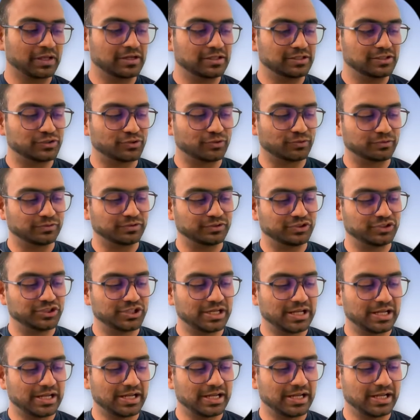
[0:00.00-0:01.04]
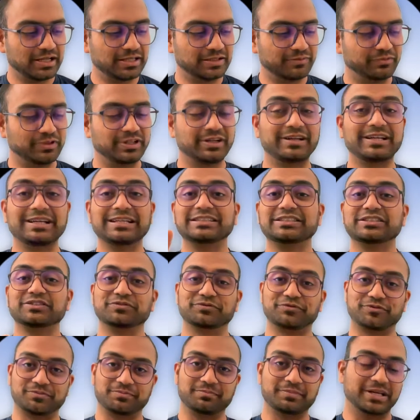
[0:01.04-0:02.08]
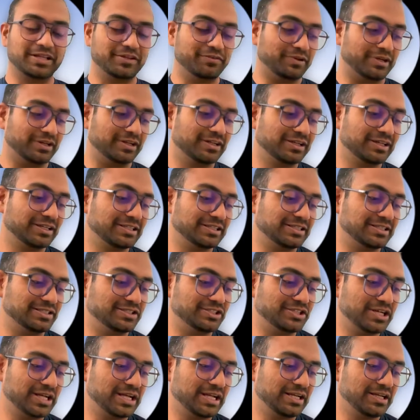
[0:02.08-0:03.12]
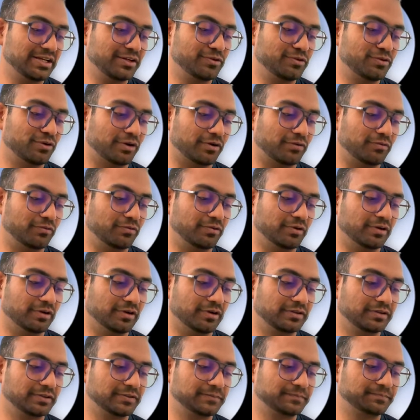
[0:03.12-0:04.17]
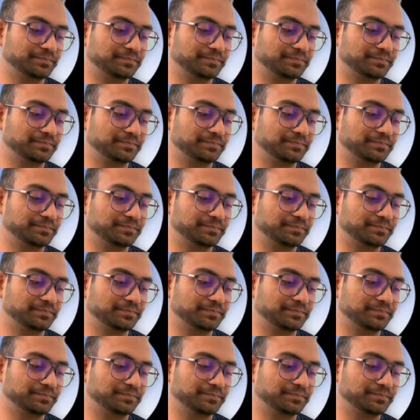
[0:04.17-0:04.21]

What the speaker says: So the reason, by the way, J did not work